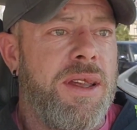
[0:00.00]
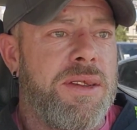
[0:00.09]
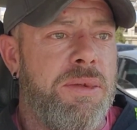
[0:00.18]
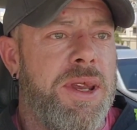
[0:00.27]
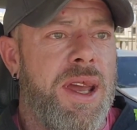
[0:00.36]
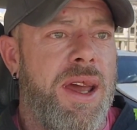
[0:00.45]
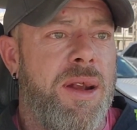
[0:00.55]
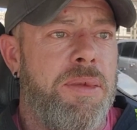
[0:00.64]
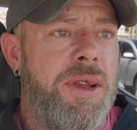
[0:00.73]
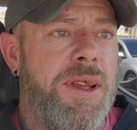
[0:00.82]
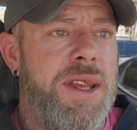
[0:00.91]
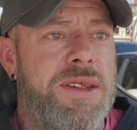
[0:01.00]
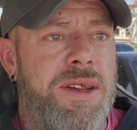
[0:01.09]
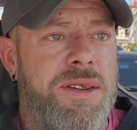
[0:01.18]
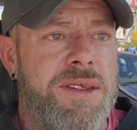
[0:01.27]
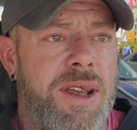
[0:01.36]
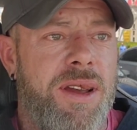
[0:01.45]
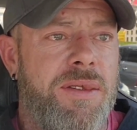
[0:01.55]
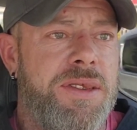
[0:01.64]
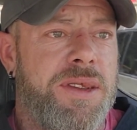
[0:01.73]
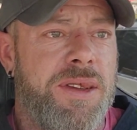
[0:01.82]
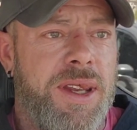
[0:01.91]
is we kind of police
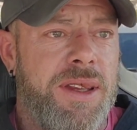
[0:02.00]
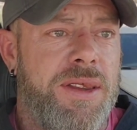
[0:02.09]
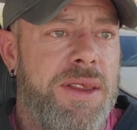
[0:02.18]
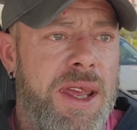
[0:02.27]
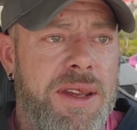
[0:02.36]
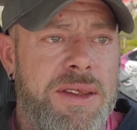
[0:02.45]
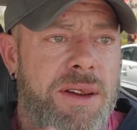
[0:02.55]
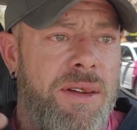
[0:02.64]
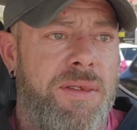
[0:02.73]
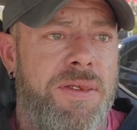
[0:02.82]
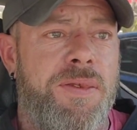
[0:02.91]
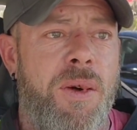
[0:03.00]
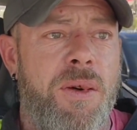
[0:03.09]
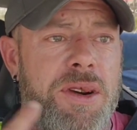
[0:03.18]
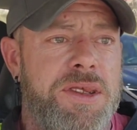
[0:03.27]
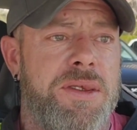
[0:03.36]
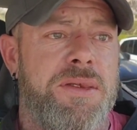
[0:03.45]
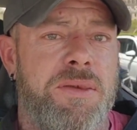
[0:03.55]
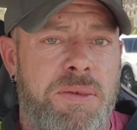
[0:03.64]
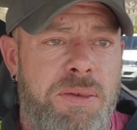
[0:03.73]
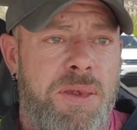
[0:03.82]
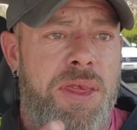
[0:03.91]
ourselves. Like, things are enforced
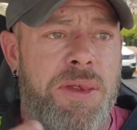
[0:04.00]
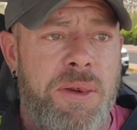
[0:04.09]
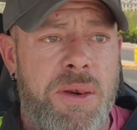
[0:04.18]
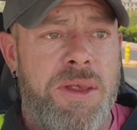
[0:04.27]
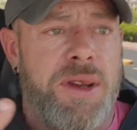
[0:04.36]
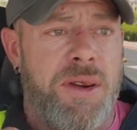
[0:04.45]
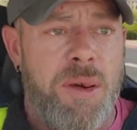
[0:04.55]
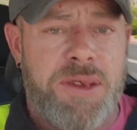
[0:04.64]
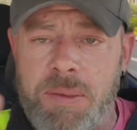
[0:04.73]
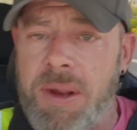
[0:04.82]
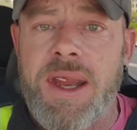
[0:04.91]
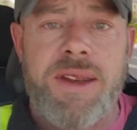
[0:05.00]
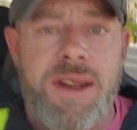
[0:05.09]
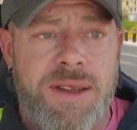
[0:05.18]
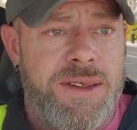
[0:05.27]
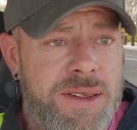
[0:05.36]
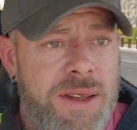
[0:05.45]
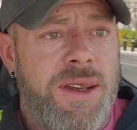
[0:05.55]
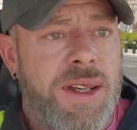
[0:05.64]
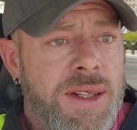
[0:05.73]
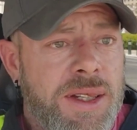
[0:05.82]
through the group's opinions